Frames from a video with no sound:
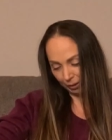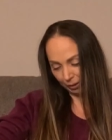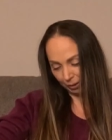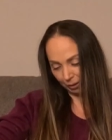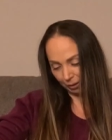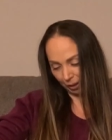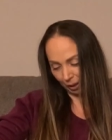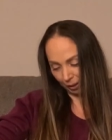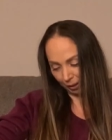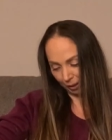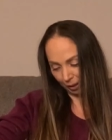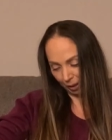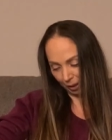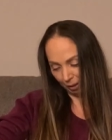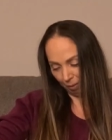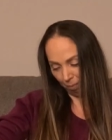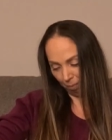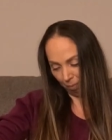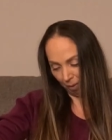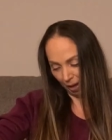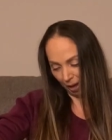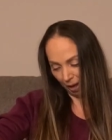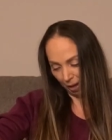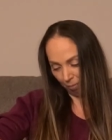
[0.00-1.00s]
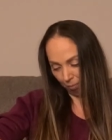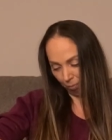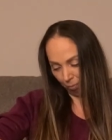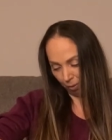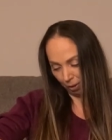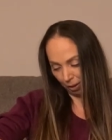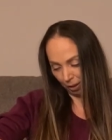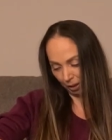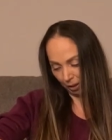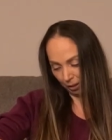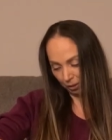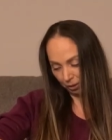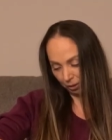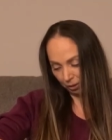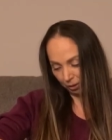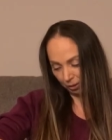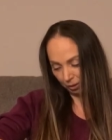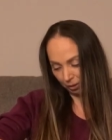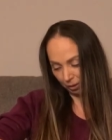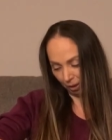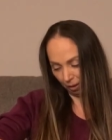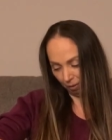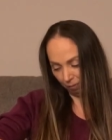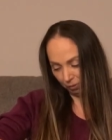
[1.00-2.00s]
succulent plant plush,
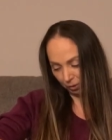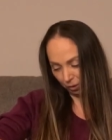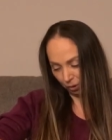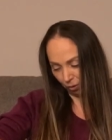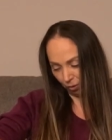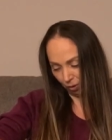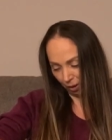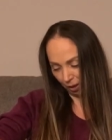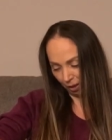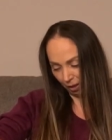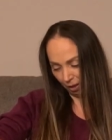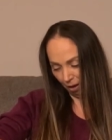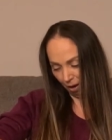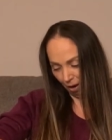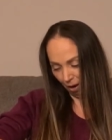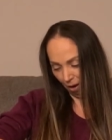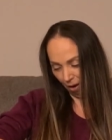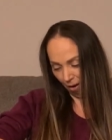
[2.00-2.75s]
stuffed toy,